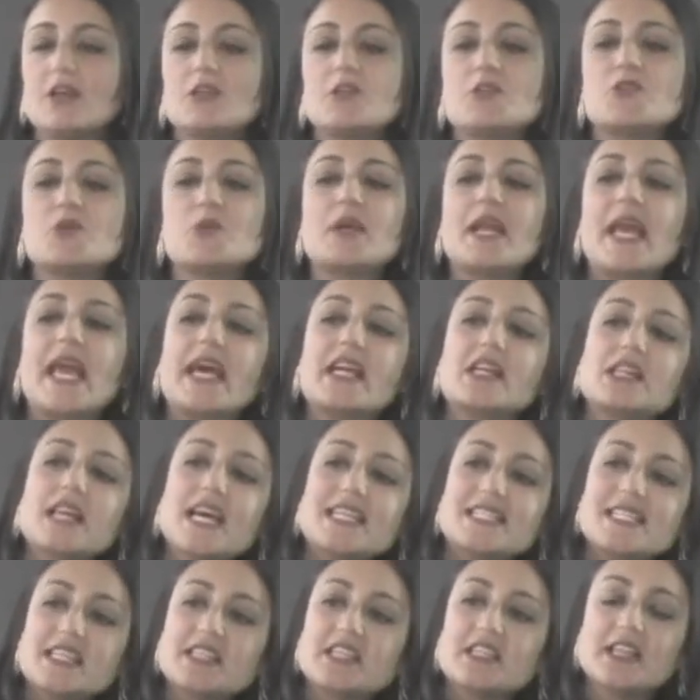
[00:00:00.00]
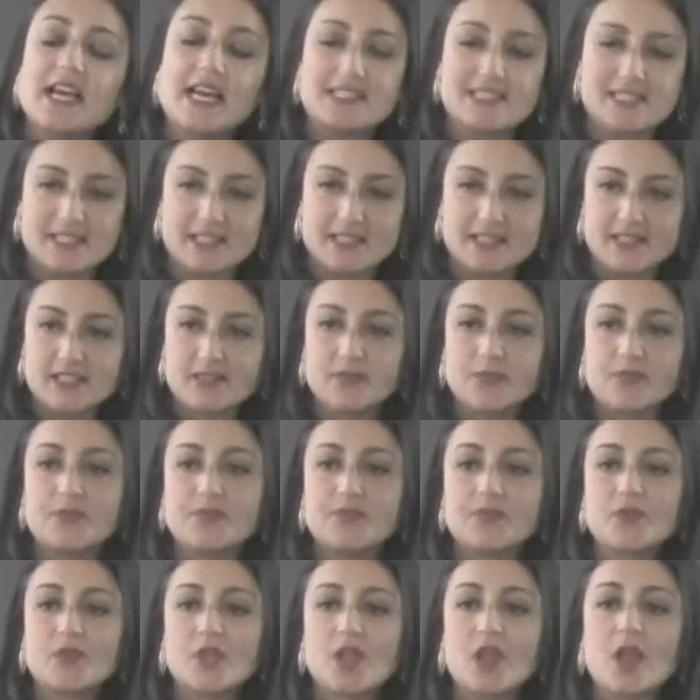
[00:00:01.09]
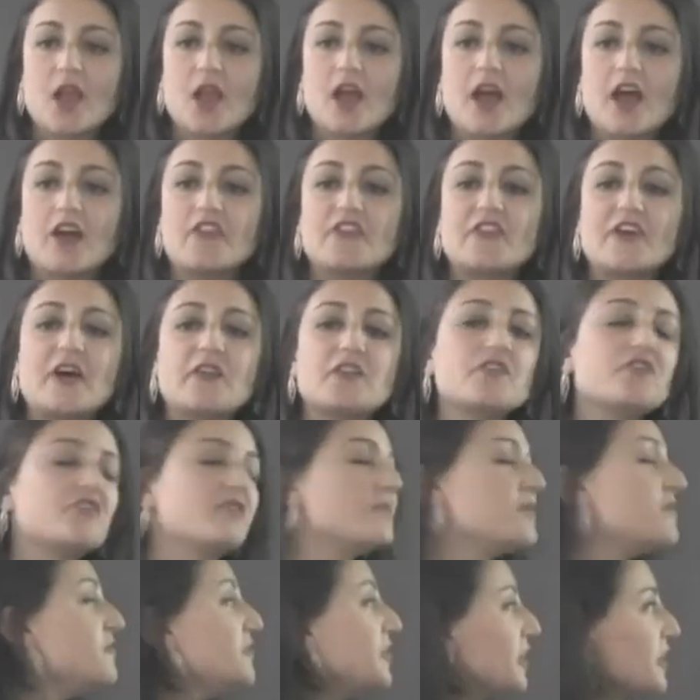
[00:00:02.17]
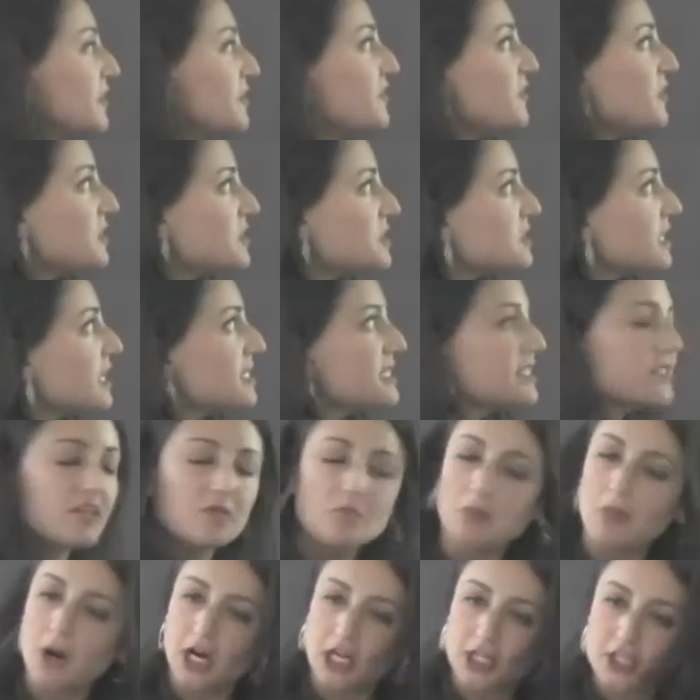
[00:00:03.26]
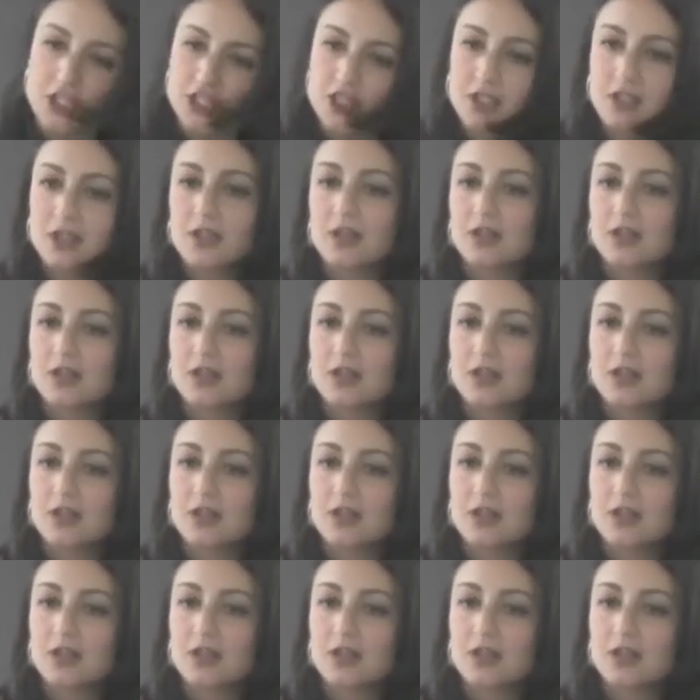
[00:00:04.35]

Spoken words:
So in analyzing the lessons, I found that from the very first lesson in March,